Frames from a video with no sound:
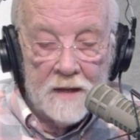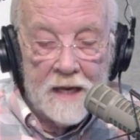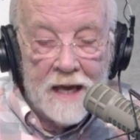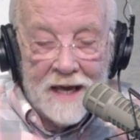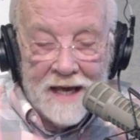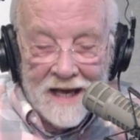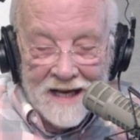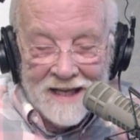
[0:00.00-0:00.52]

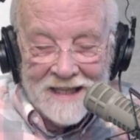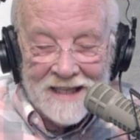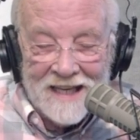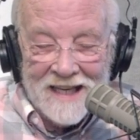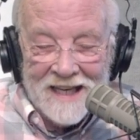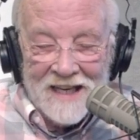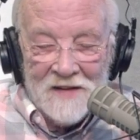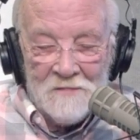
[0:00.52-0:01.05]

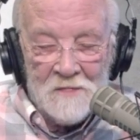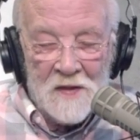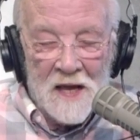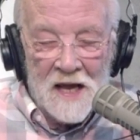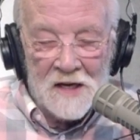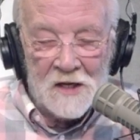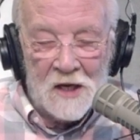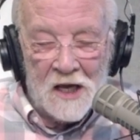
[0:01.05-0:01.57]

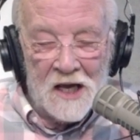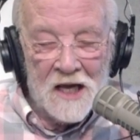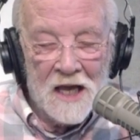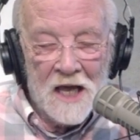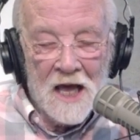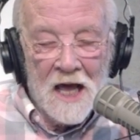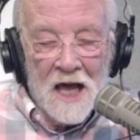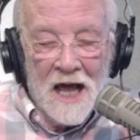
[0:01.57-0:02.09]
Yeah.
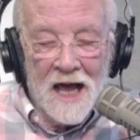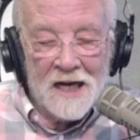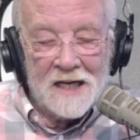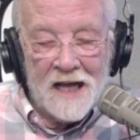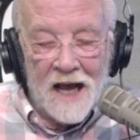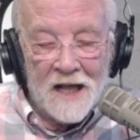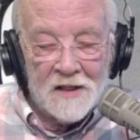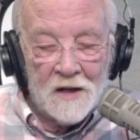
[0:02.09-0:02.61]
And
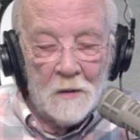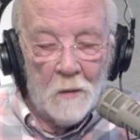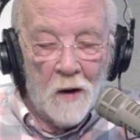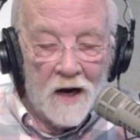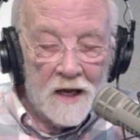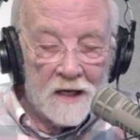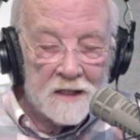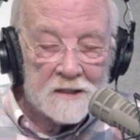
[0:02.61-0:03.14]
Kathy
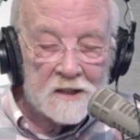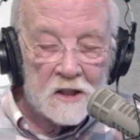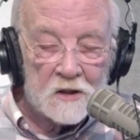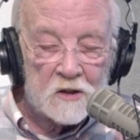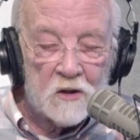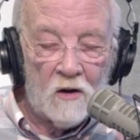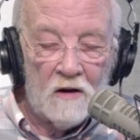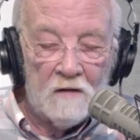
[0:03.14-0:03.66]
Wyatt is the
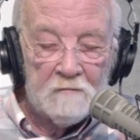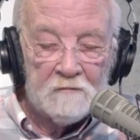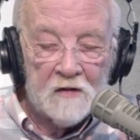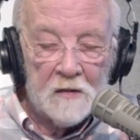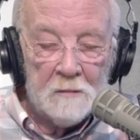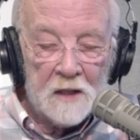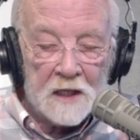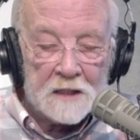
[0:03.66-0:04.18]
soft
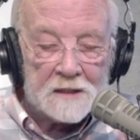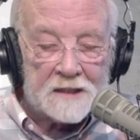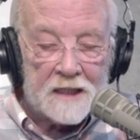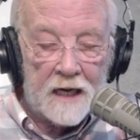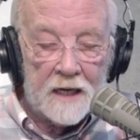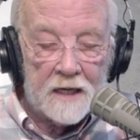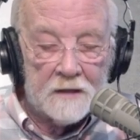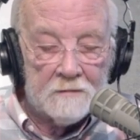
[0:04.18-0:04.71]
feminine
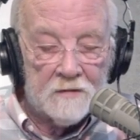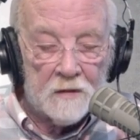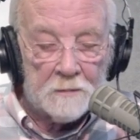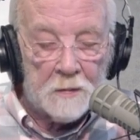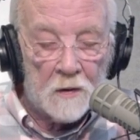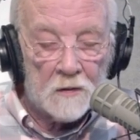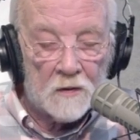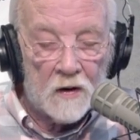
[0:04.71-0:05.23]
side of the
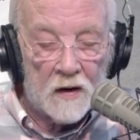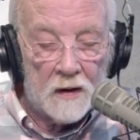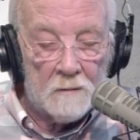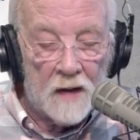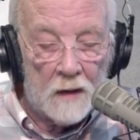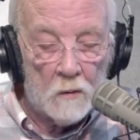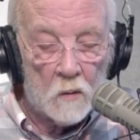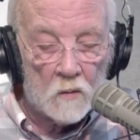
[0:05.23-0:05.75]
program.
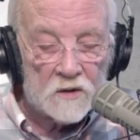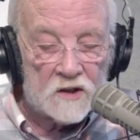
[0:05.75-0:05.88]
I won't